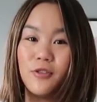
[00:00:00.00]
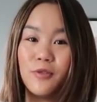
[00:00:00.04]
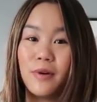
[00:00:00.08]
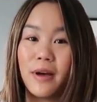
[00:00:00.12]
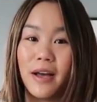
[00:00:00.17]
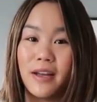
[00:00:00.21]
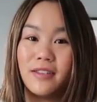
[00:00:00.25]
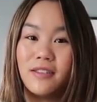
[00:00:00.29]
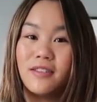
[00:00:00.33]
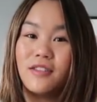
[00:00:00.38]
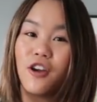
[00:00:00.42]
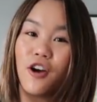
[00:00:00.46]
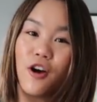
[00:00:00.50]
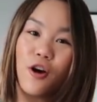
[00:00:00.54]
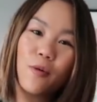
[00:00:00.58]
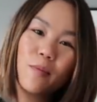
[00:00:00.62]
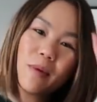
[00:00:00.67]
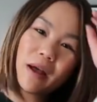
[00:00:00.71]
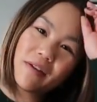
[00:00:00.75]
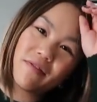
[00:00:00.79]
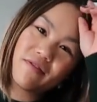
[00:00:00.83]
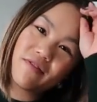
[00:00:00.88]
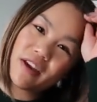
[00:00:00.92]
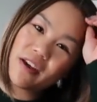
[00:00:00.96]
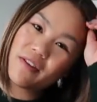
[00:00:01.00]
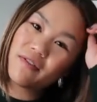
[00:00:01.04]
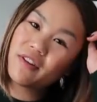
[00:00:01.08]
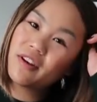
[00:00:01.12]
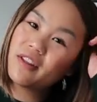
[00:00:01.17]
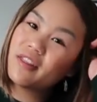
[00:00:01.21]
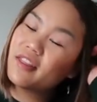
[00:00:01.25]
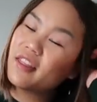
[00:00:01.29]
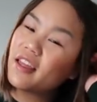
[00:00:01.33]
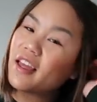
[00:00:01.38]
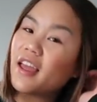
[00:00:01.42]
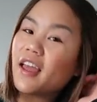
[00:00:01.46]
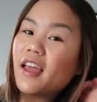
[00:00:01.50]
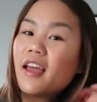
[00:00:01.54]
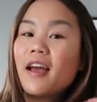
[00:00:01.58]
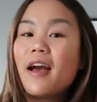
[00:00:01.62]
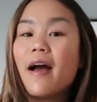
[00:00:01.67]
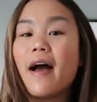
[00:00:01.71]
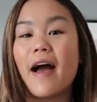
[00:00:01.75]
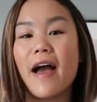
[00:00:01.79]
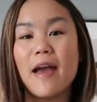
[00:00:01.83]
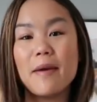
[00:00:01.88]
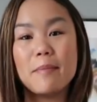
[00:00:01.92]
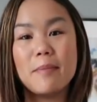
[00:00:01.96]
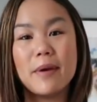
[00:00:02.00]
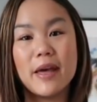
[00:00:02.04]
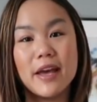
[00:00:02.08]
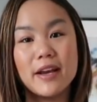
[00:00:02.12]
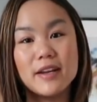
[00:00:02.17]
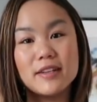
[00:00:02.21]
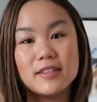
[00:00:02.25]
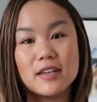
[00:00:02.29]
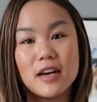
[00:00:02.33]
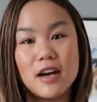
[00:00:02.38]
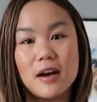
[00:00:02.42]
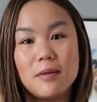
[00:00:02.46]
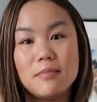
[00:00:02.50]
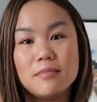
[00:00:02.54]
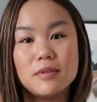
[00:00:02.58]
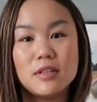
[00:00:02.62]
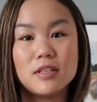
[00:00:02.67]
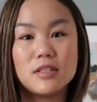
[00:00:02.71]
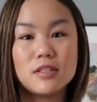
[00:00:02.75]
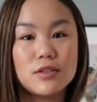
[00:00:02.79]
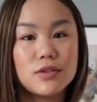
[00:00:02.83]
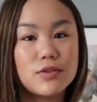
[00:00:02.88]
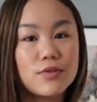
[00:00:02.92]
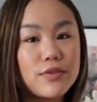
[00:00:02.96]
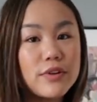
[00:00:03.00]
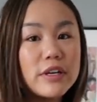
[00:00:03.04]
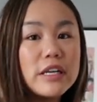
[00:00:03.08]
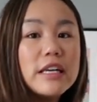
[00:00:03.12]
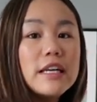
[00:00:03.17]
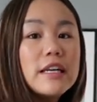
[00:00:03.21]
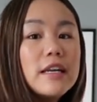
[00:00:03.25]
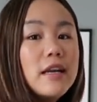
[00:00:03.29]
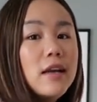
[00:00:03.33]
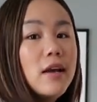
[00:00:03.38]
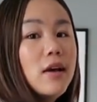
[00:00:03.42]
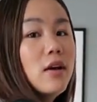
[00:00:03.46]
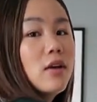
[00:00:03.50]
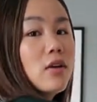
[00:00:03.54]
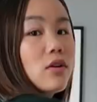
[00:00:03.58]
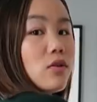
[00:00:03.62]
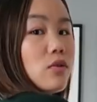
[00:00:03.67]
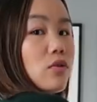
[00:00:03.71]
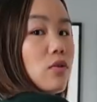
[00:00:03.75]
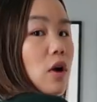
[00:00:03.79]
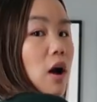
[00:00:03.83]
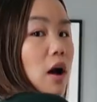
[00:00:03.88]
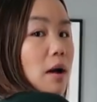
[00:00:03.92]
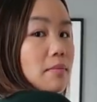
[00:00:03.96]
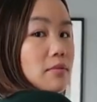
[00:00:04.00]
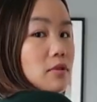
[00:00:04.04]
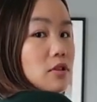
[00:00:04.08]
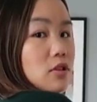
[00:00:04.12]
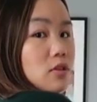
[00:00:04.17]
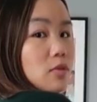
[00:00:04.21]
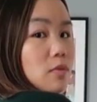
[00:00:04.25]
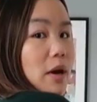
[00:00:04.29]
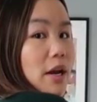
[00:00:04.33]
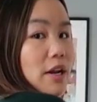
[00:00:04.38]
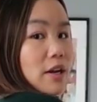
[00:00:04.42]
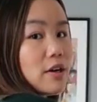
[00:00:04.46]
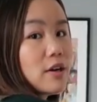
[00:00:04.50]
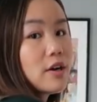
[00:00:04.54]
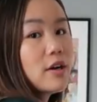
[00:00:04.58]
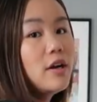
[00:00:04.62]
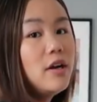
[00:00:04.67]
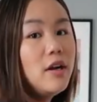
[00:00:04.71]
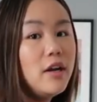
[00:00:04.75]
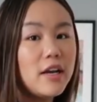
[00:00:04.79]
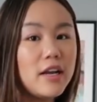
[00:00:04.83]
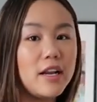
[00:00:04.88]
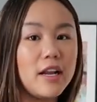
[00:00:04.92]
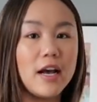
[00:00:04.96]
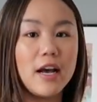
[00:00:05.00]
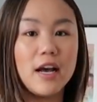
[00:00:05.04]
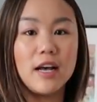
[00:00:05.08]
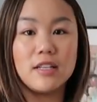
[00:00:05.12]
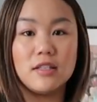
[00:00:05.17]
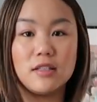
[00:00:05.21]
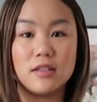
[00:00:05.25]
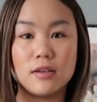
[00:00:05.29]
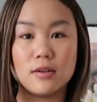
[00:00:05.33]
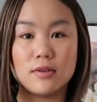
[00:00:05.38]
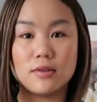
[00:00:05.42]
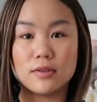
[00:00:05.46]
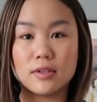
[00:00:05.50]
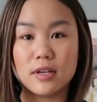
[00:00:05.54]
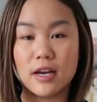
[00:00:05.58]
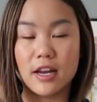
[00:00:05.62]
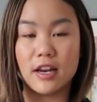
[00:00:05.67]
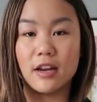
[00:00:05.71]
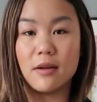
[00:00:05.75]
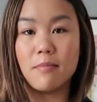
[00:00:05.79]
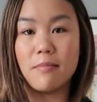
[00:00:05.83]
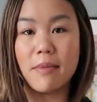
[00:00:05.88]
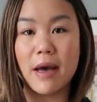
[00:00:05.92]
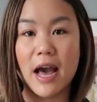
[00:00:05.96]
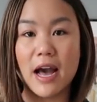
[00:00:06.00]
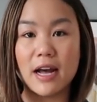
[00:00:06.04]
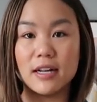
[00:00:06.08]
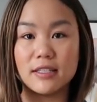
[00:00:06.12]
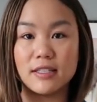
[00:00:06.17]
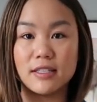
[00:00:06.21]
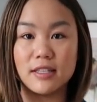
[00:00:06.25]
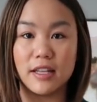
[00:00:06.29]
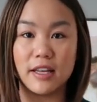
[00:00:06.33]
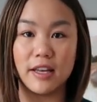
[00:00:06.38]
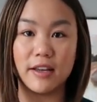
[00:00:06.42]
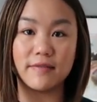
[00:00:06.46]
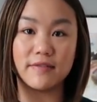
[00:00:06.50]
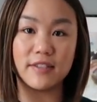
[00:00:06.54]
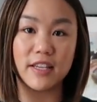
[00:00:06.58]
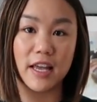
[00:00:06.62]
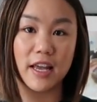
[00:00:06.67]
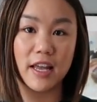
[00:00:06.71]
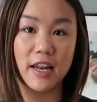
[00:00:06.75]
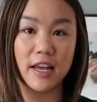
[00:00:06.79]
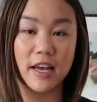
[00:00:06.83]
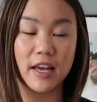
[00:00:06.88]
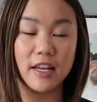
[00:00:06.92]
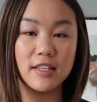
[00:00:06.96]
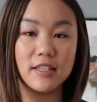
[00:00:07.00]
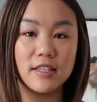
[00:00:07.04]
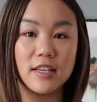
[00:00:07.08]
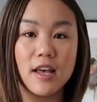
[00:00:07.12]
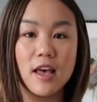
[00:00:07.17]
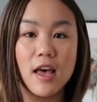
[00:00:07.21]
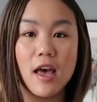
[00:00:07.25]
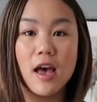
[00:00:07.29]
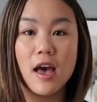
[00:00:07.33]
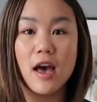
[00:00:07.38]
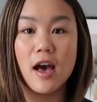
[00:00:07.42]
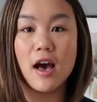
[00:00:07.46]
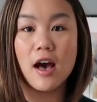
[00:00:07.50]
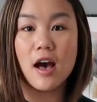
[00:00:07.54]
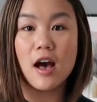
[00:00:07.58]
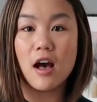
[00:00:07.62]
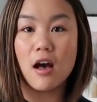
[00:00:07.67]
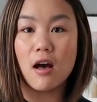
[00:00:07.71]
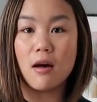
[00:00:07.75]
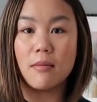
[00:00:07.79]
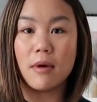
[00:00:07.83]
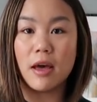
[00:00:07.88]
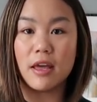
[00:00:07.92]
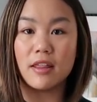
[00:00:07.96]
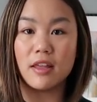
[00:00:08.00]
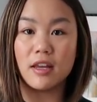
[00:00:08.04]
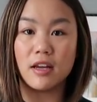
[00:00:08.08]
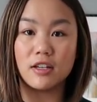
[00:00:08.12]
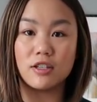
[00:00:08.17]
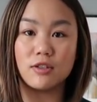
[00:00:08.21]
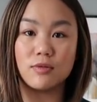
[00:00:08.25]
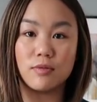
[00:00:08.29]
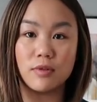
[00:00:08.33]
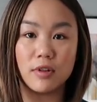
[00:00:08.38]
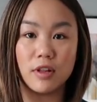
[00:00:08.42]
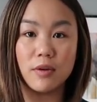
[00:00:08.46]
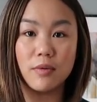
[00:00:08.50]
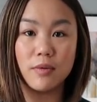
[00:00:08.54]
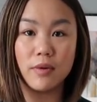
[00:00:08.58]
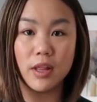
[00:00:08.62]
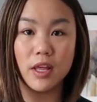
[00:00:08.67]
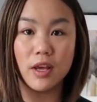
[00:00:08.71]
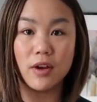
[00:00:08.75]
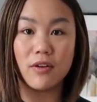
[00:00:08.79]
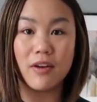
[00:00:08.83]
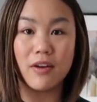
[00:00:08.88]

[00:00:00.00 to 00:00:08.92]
you guys know my favorite thing. I picked up this green cropped sweater. It has those kind of bat sleeves in it. Um, I think it's really, really